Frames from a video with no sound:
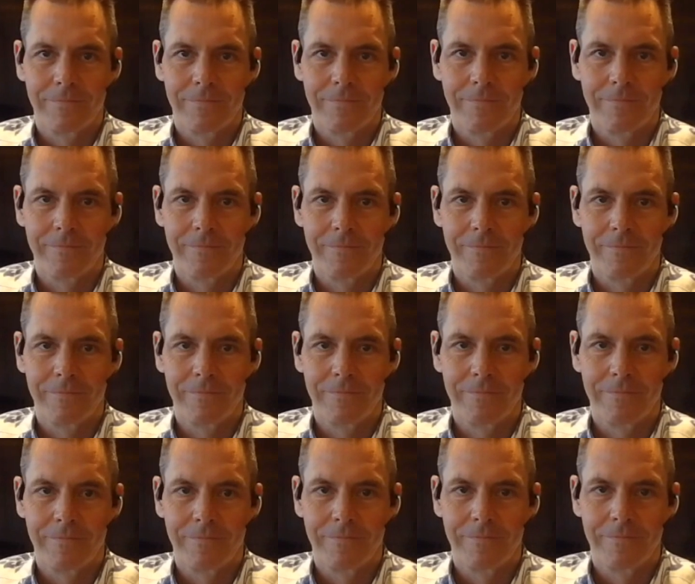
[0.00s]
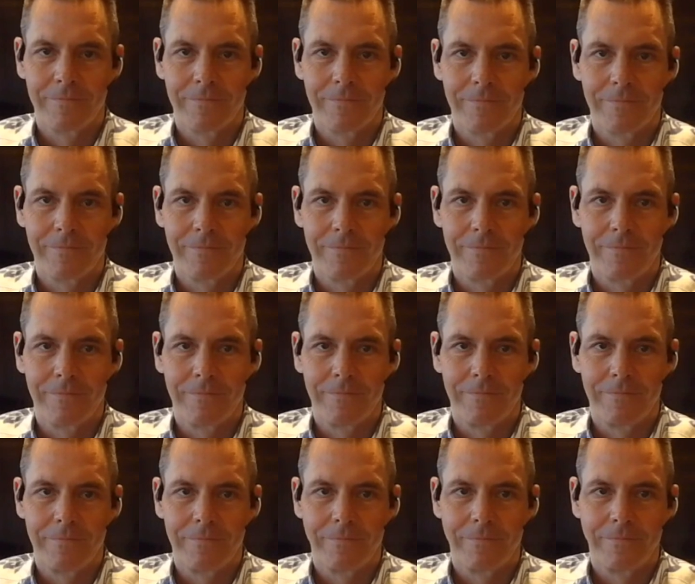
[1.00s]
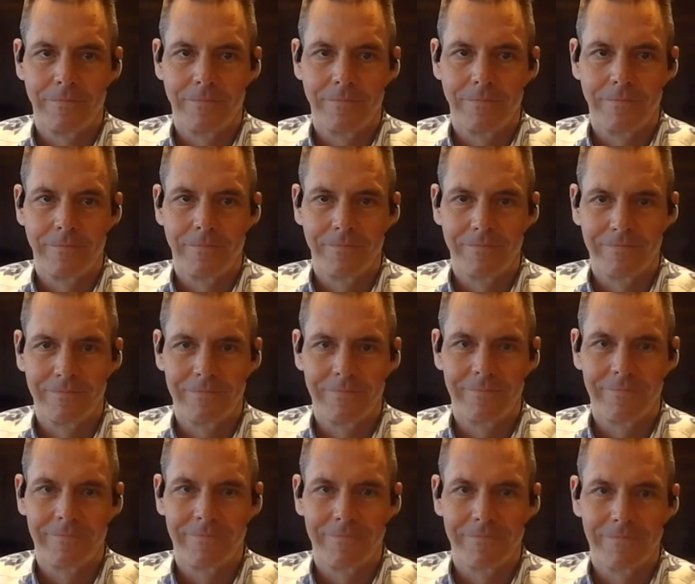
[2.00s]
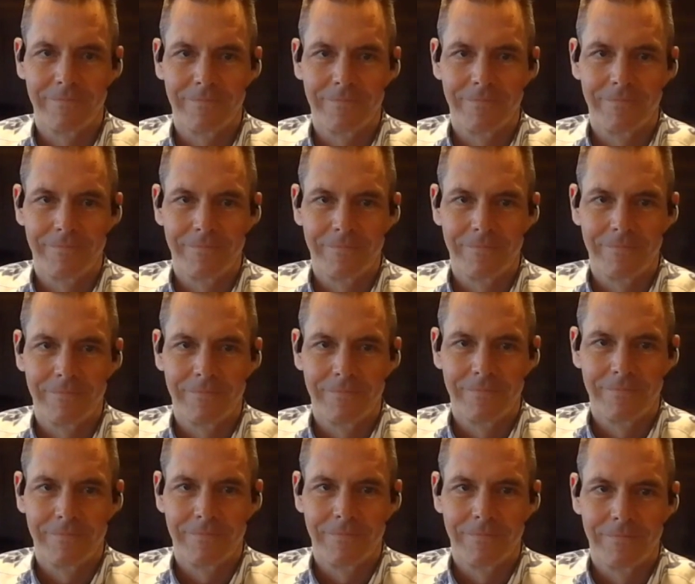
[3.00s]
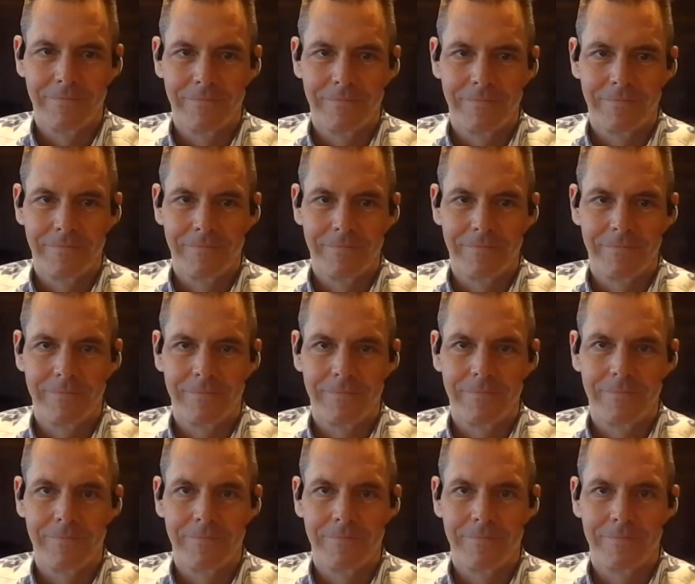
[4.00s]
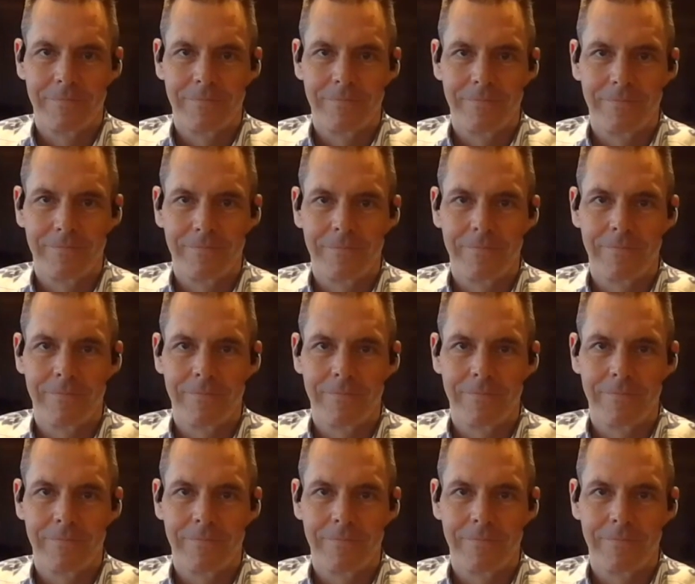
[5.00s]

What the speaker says: [no speech]